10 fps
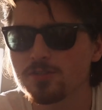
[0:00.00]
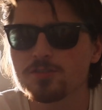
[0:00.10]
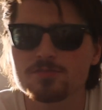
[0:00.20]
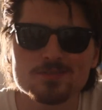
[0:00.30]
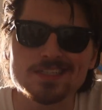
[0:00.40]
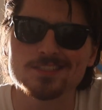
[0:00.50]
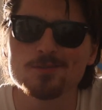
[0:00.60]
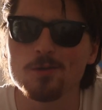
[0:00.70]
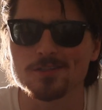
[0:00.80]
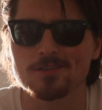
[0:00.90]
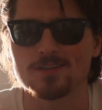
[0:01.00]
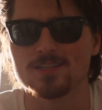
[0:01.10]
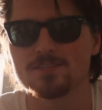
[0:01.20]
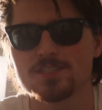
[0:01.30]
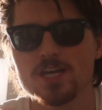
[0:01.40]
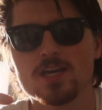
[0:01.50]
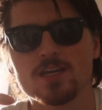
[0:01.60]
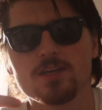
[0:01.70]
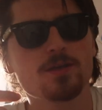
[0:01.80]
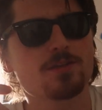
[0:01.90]
there's really two alternatives.
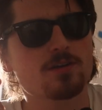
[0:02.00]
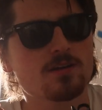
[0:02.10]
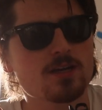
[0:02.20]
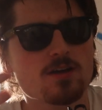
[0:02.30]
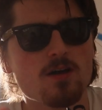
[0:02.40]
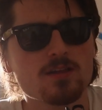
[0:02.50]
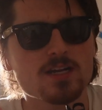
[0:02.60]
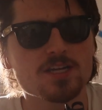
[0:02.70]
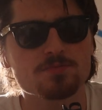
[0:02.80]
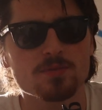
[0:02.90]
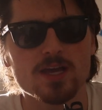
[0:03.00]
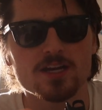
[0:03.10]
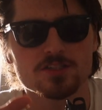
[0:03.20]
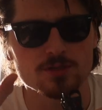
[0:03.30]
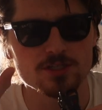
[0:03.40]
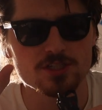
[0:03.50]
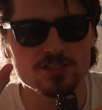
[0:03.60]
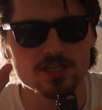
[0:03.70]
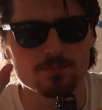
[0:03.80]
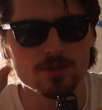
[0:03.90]
You either colonize planets where you just
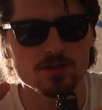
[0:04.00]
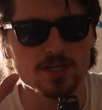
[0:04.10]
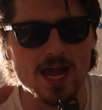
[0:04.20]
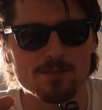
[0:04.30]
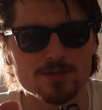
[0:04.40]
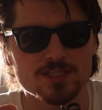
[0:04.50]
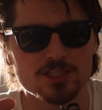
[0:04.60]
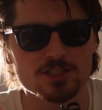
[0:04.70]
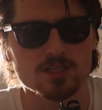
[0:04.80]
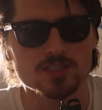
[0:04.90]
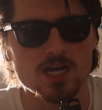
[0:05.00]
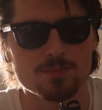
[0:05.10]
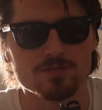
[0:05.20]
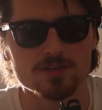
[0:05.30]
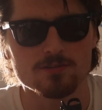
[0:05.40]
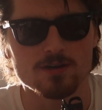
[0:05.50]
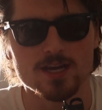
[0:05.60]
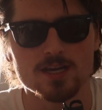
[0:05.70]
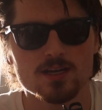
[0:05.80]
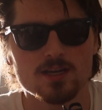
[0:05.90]
need to build a habitation on top of it,
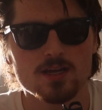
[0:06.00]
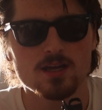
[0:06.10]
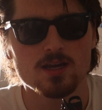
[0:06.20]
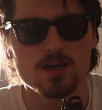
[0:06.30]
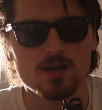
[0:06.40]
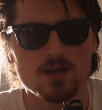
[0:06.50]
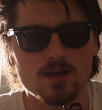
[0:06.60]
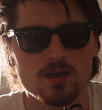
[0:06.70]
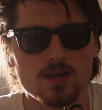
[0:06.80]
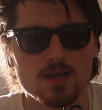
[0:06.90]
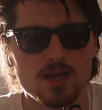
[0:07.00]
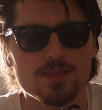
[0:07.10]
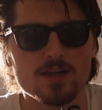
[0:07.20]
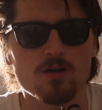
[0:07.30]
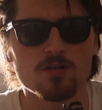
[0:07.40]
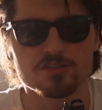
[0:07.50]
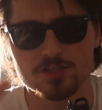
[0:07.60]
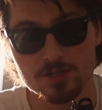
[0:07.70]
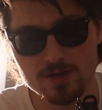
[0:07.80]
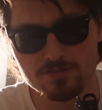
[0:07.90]
right? And then
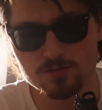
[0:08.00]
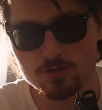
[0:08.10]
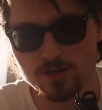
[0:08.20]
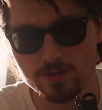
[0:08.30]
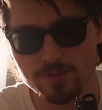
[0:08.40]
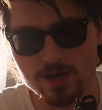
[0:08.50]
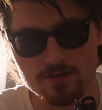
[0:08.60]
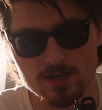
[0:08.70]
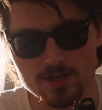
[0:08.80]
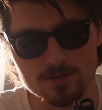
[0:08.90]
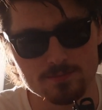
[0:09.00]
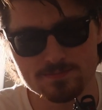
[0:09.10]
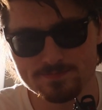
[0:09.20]
also you have to worry about,